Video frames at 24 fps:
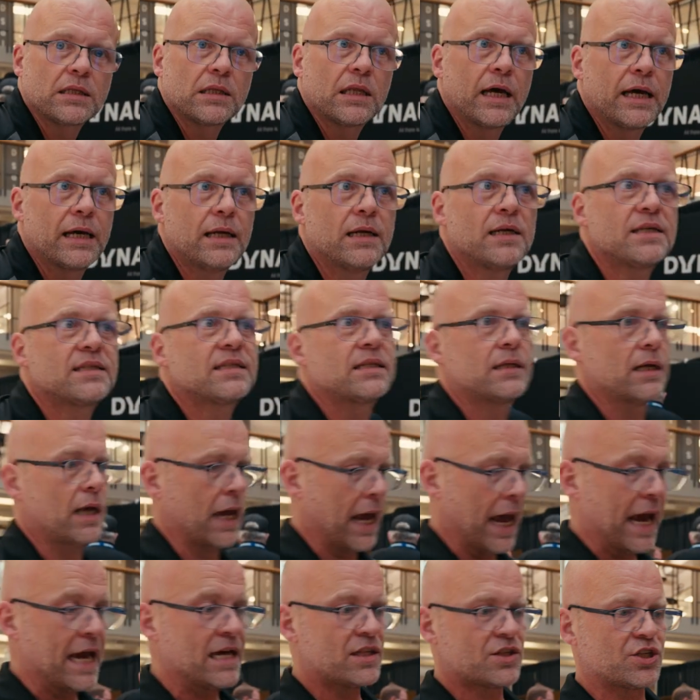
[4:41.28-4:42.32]
latest,
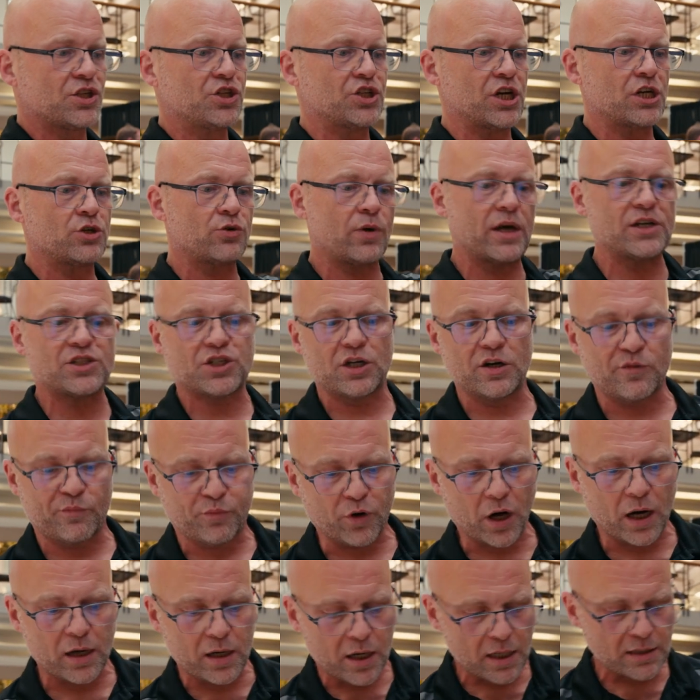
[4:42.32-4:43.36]
8th generation of
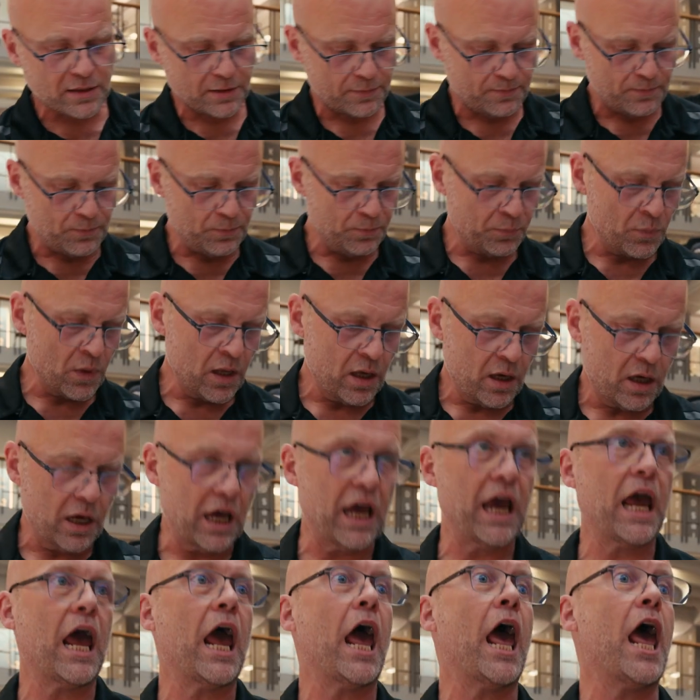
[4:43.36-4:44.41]
product.
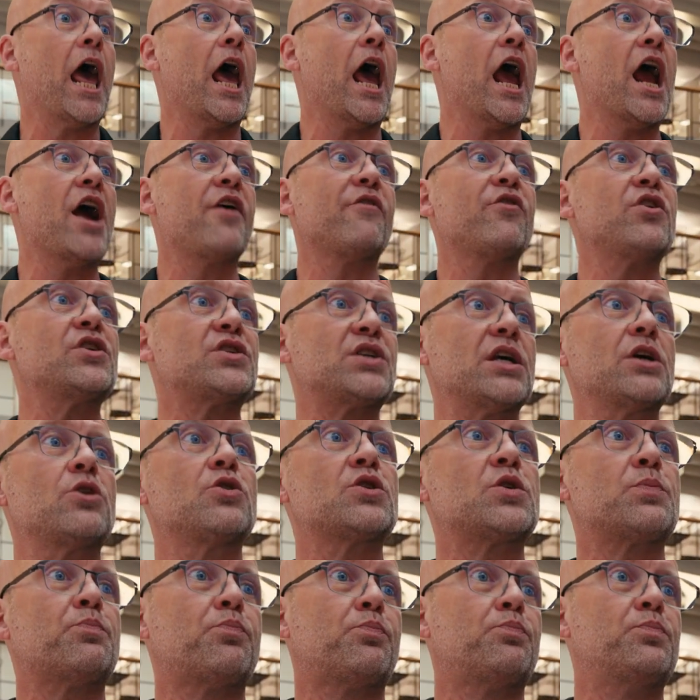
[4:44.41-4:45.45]
Every
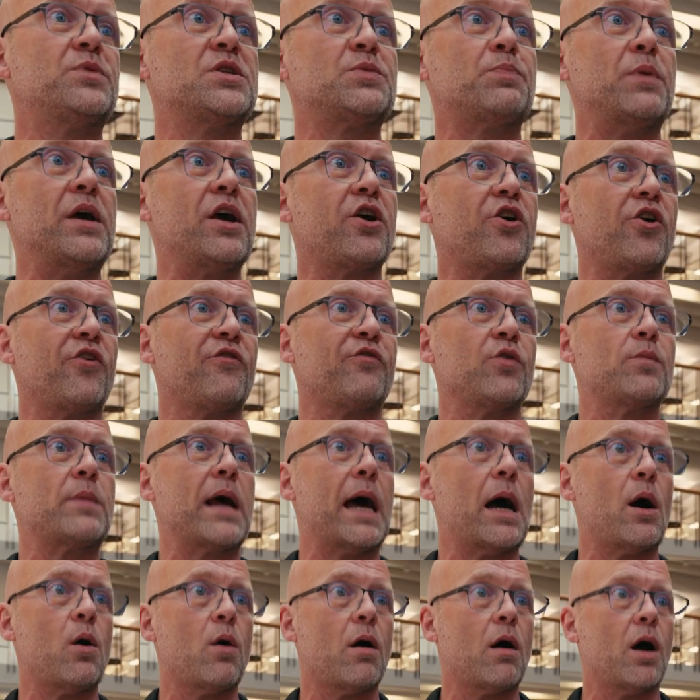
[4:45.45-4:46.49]
single speaker from
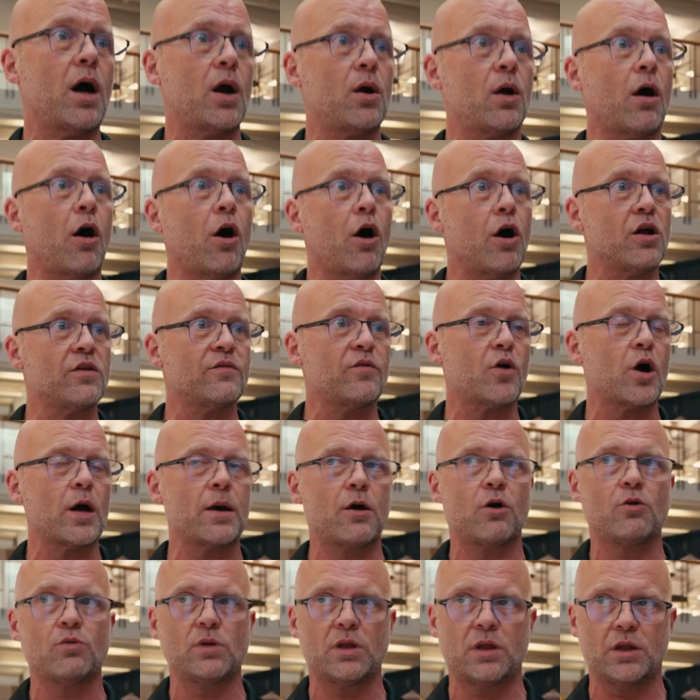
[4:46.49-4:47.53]
now on, all my
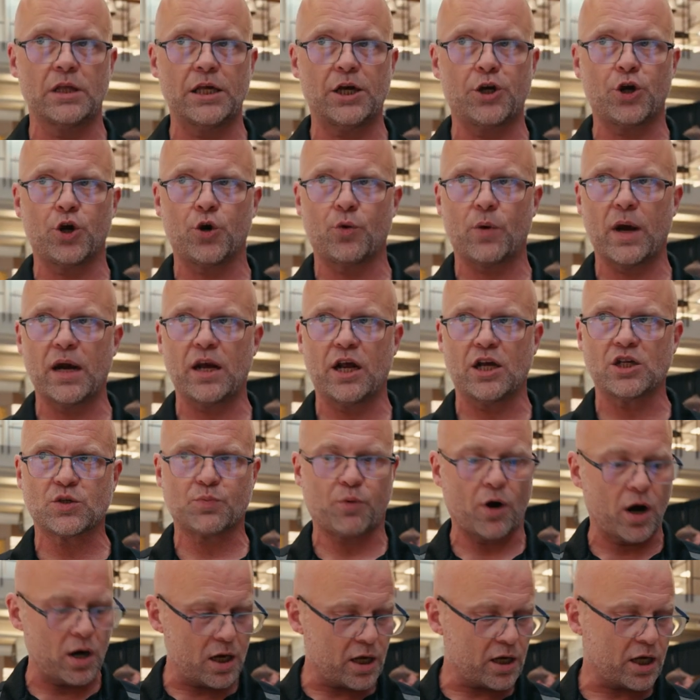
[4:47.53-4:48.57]
linear radiance
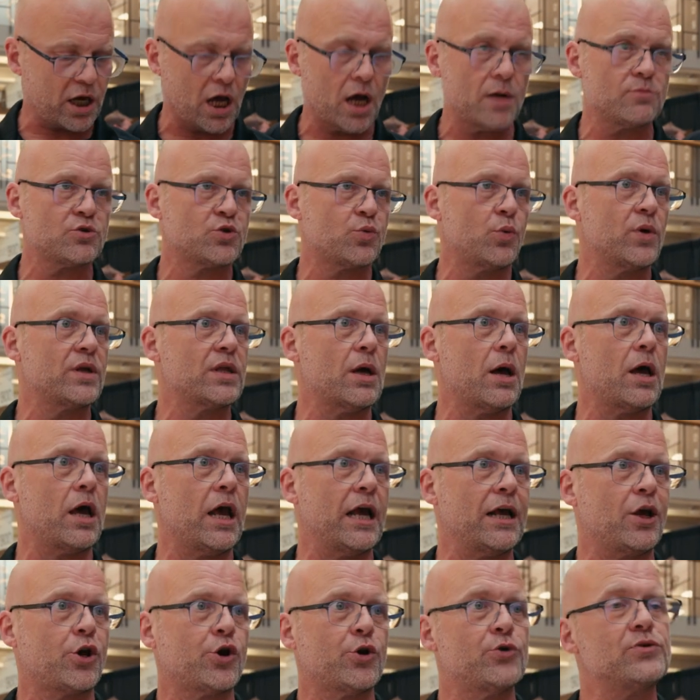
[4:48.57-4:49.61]
product comes with
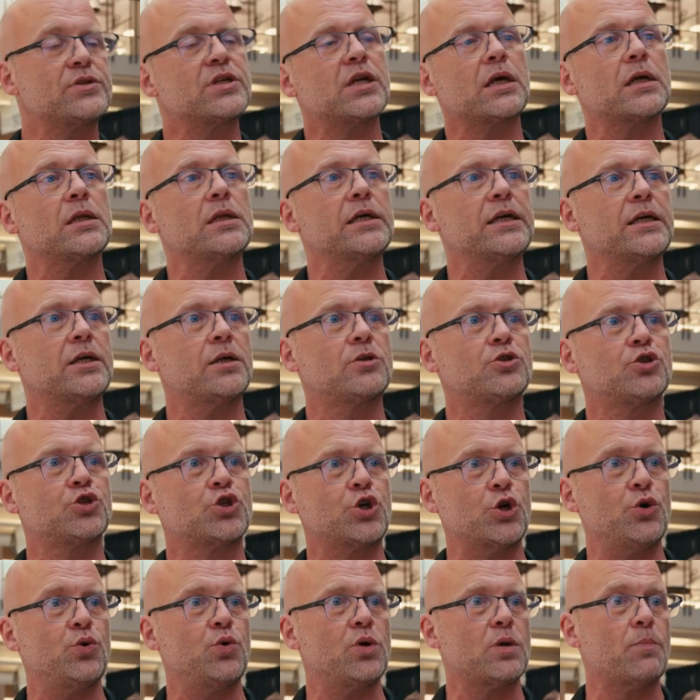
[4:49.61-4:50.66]
an acoustically
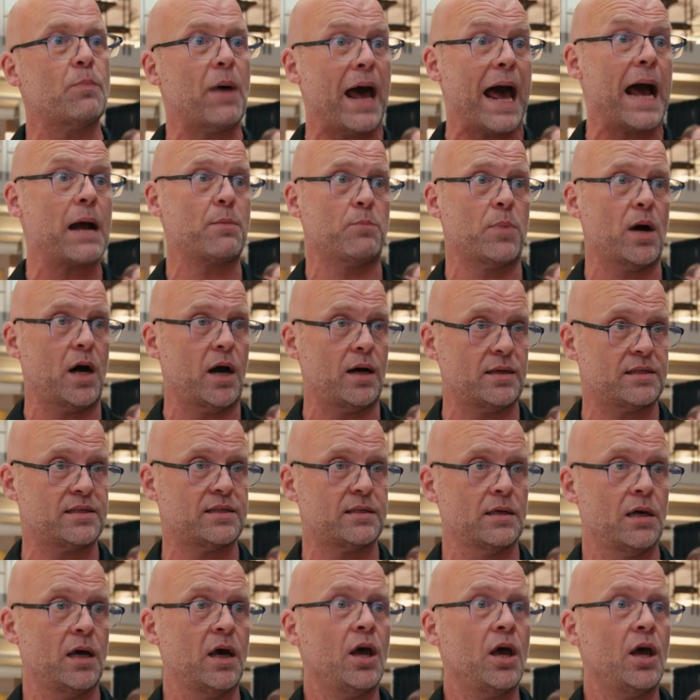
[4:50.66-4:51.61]
tuned back box.